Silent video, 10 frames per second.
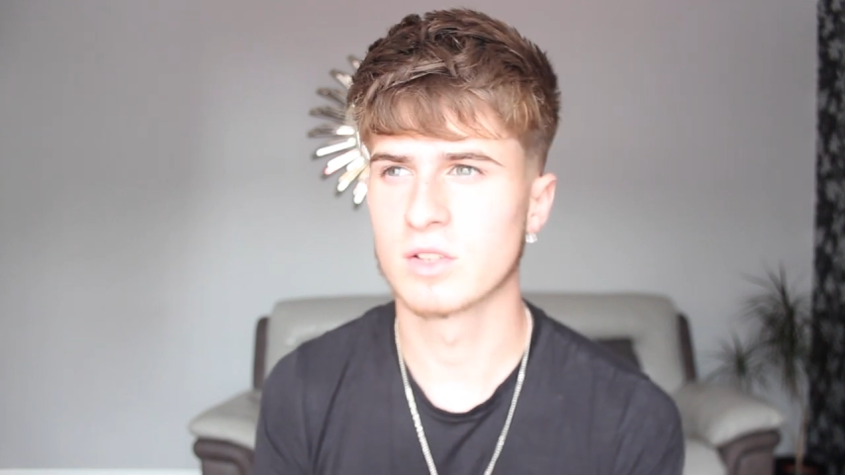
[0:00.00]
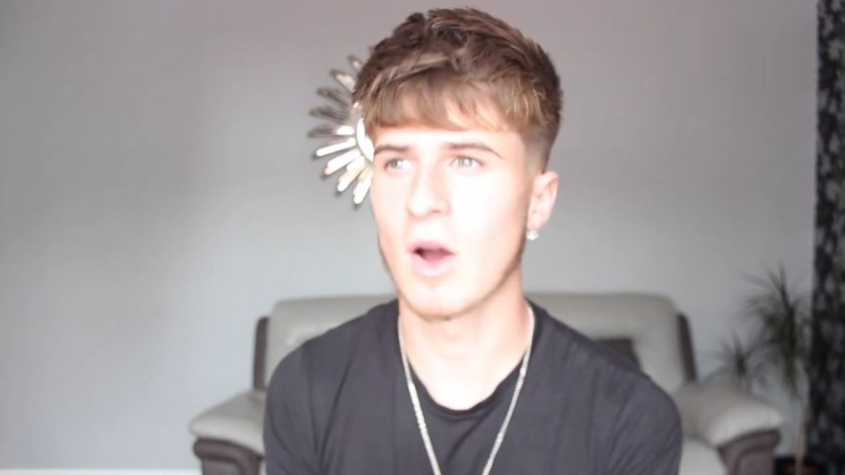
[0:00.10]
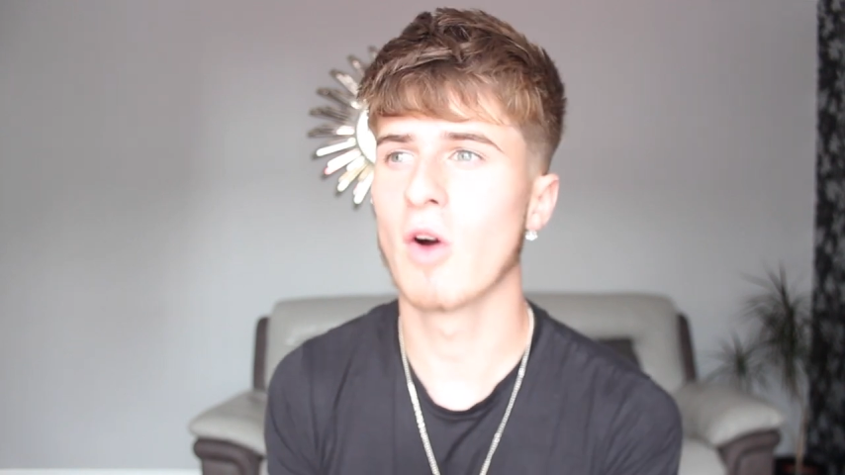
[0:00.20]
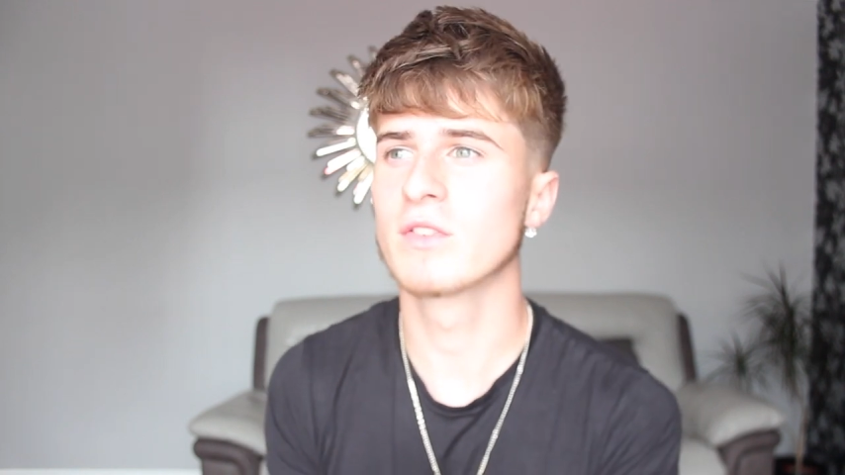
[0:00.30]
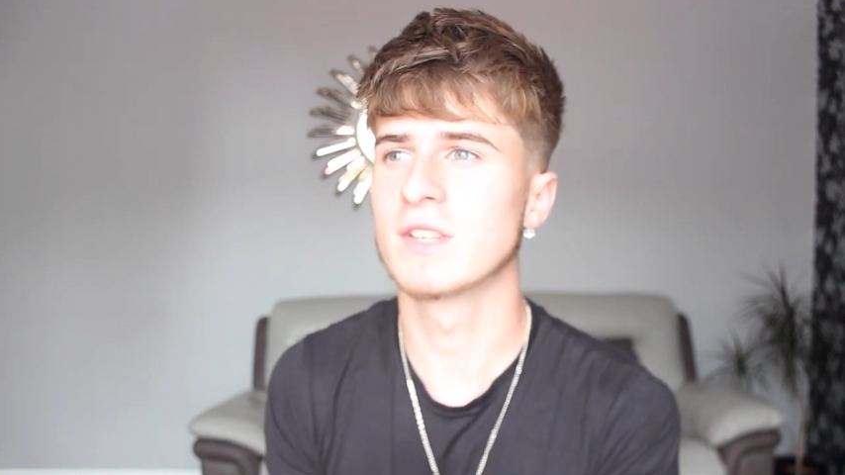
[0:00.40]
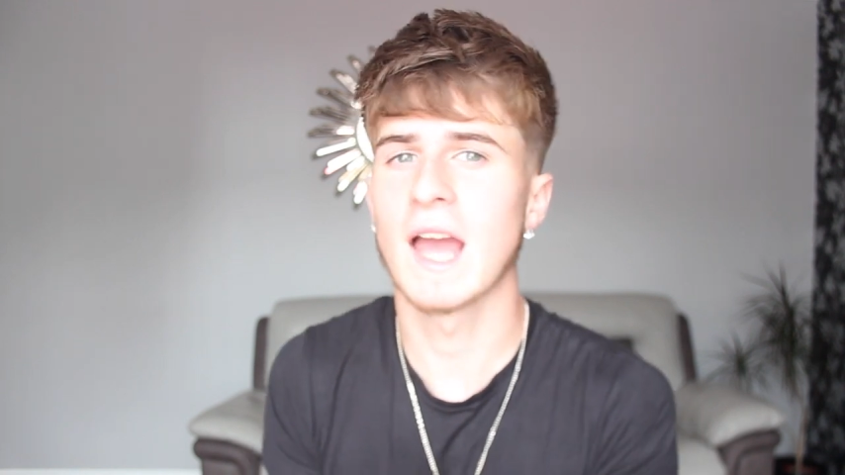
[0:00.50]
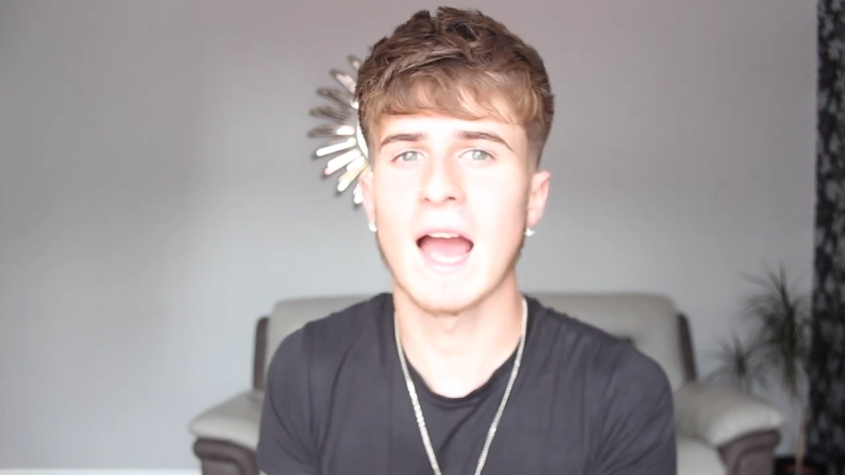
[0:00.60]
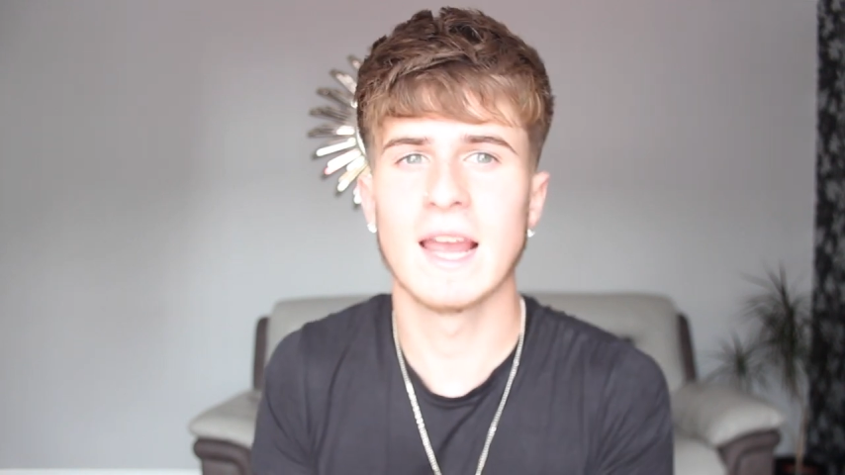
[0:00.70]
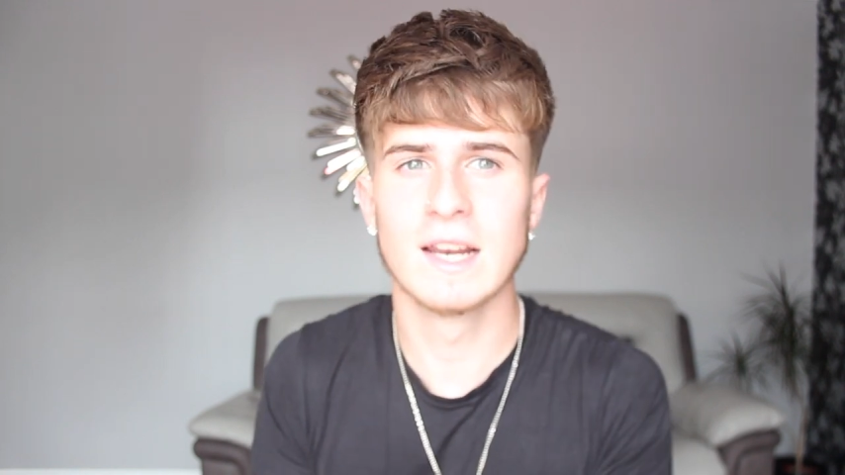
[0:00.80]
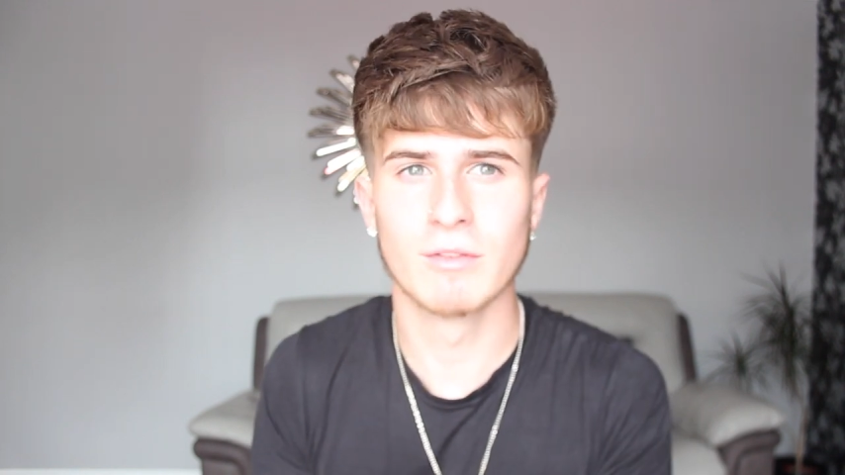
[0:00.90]
So obviously,
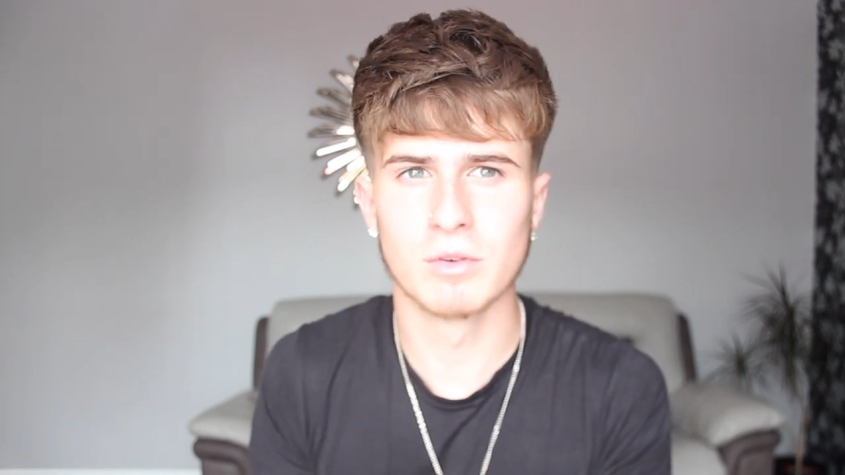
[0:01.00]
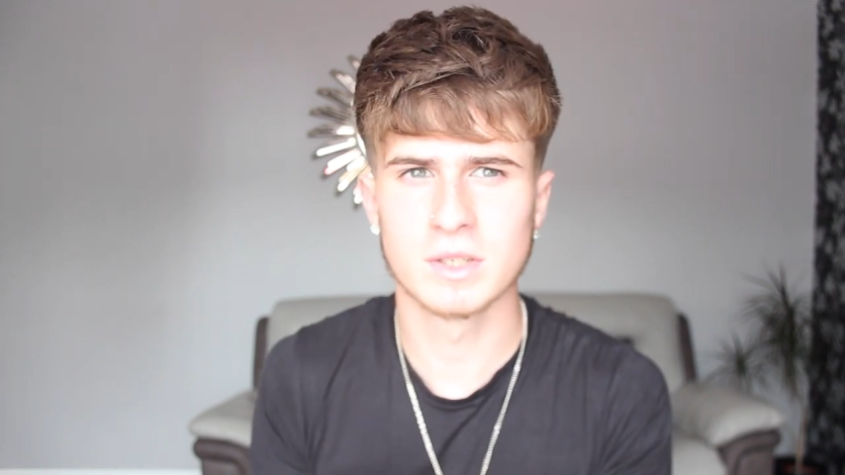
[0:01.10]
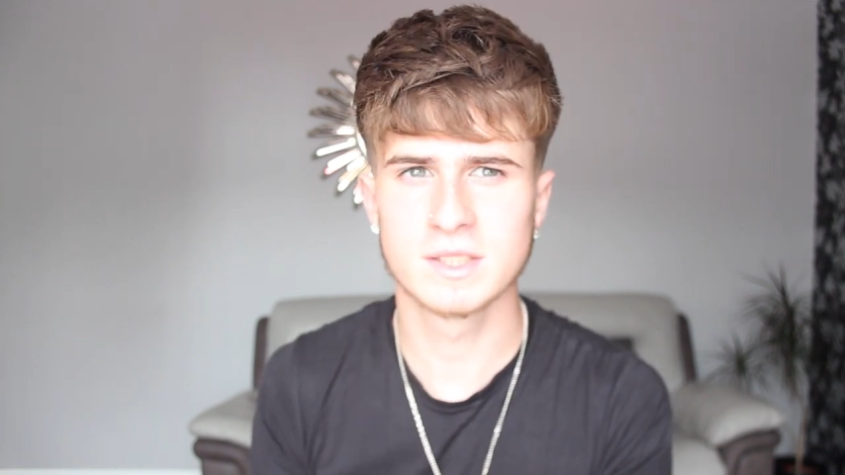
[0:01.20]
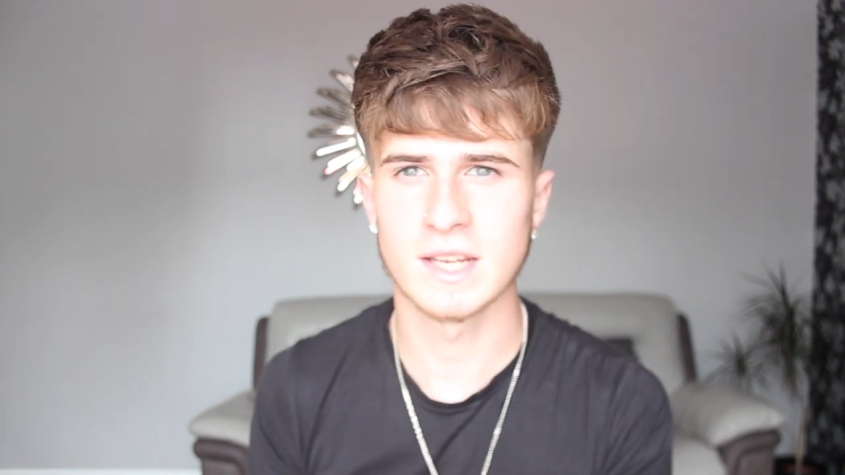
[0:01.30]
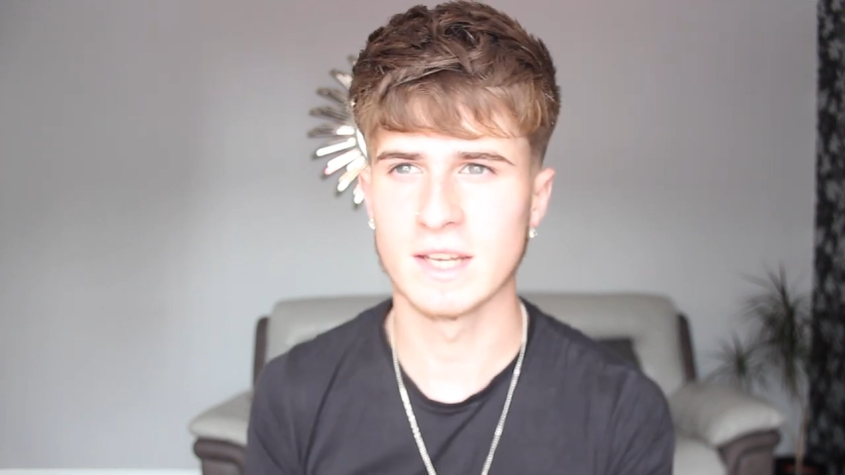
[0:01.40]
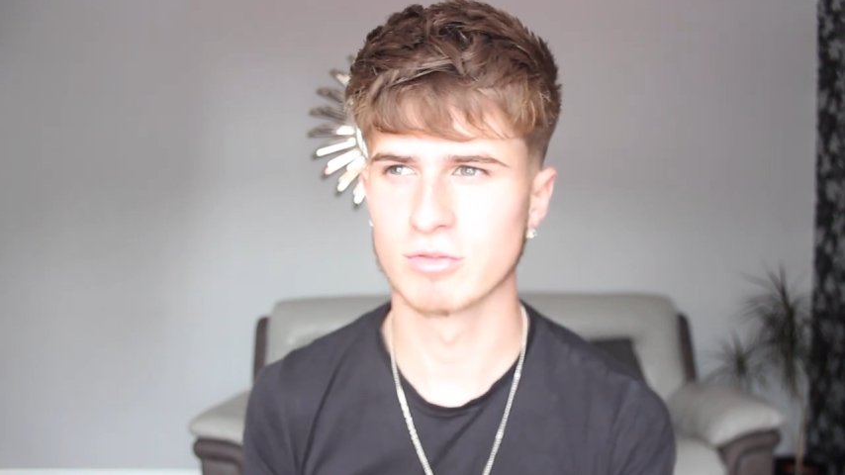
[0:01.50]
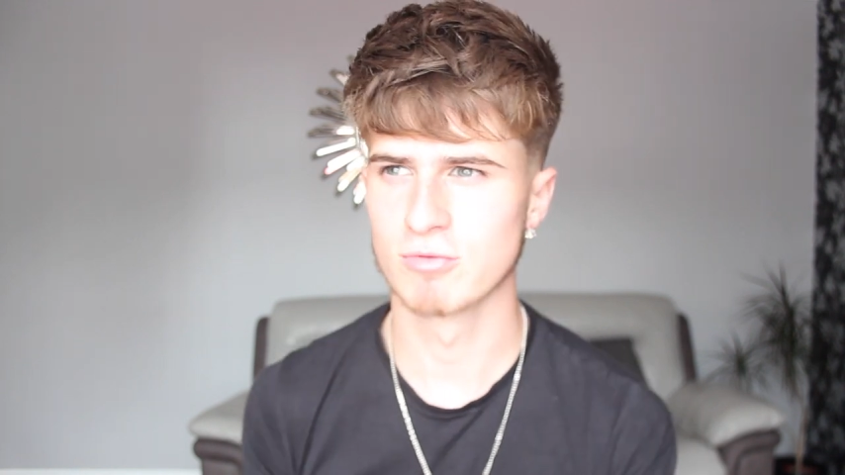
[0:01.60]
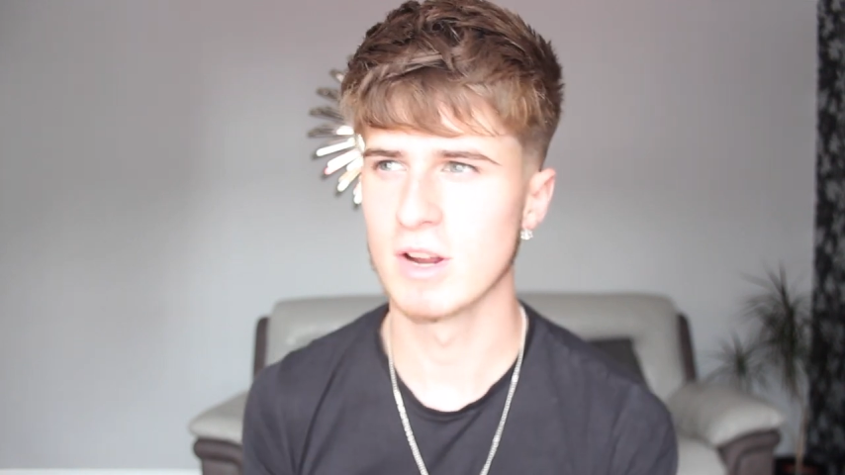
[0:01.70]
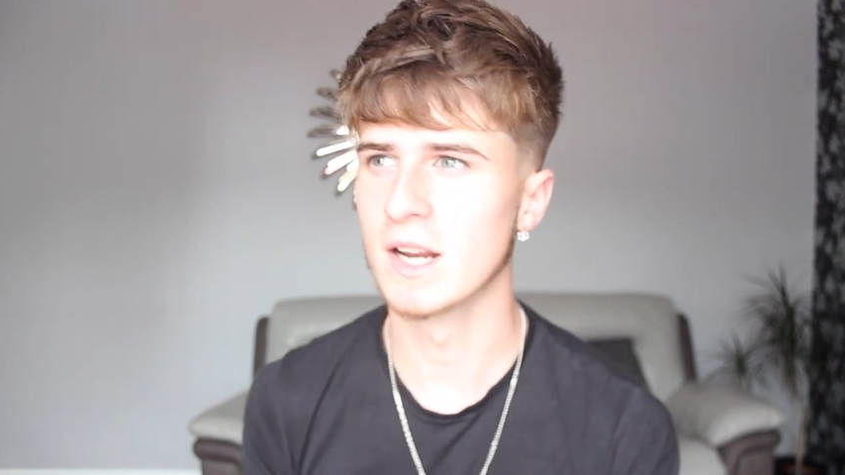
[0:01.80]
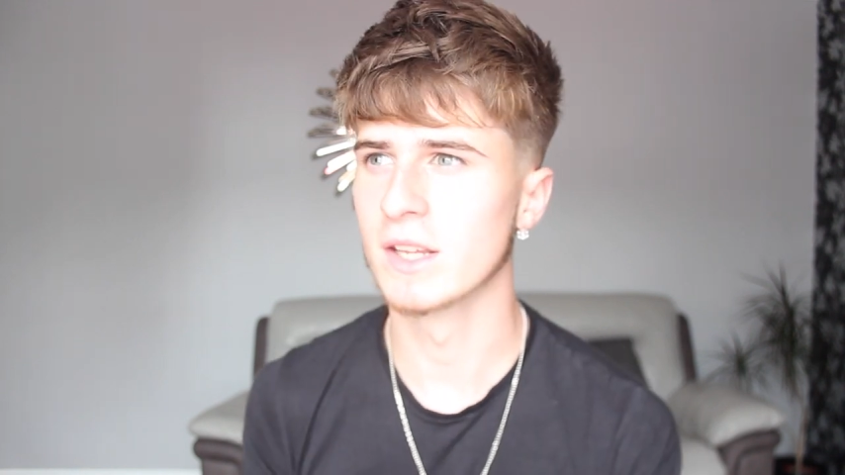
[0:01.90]
at A-level, a C is
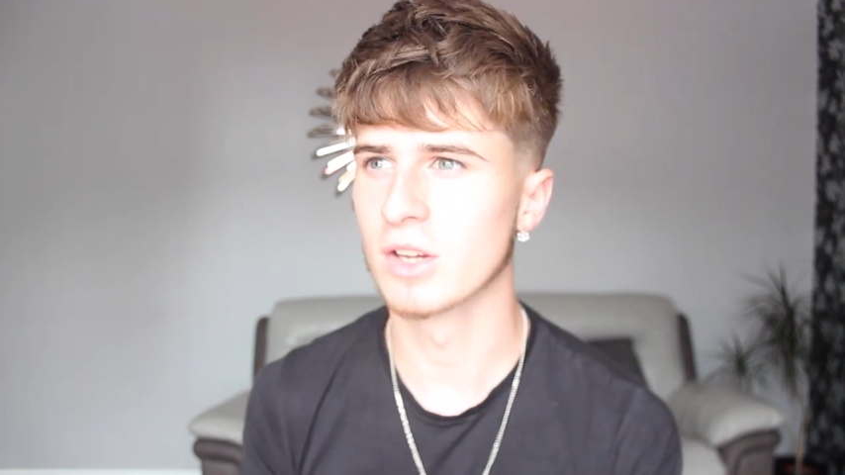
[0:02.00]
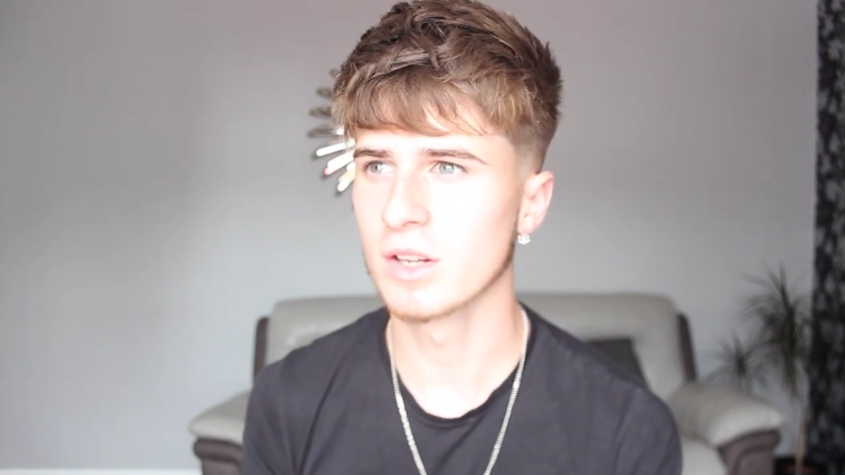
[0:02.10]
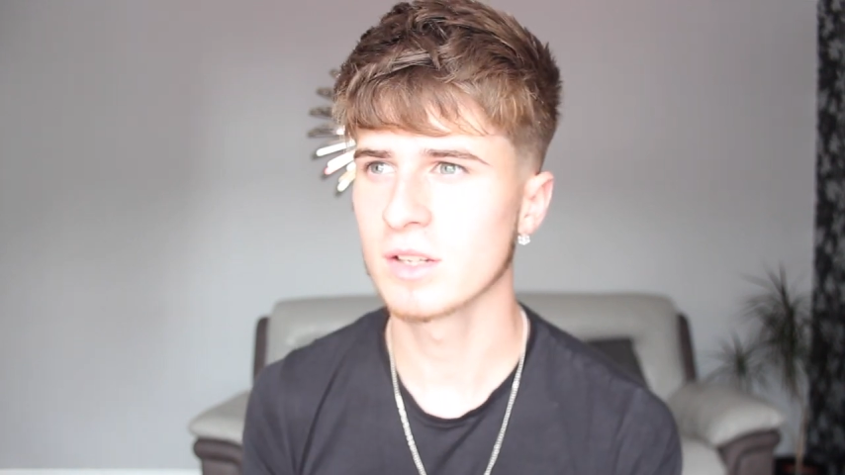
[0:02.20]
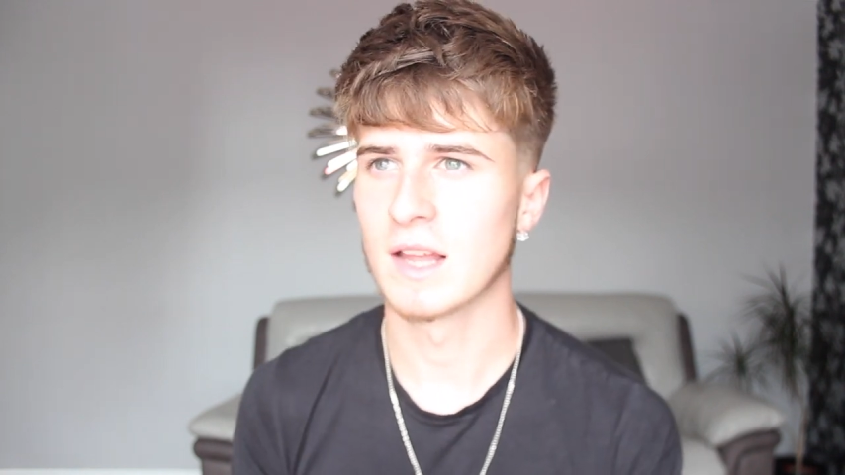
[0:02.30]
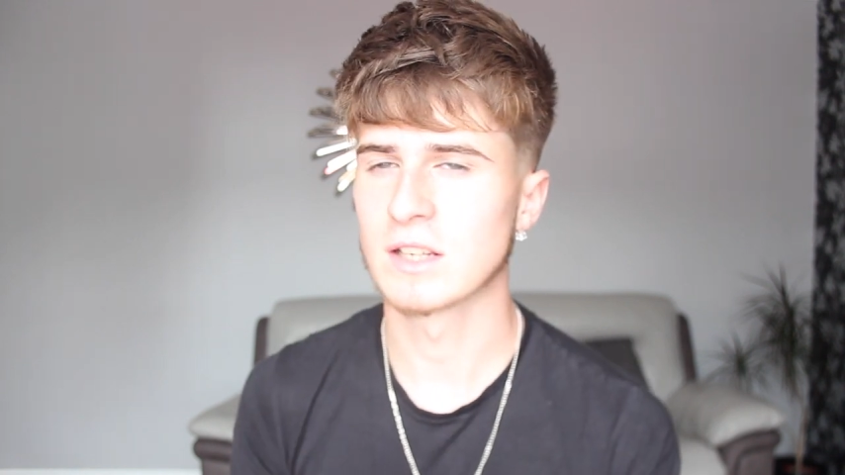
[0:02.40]
really good.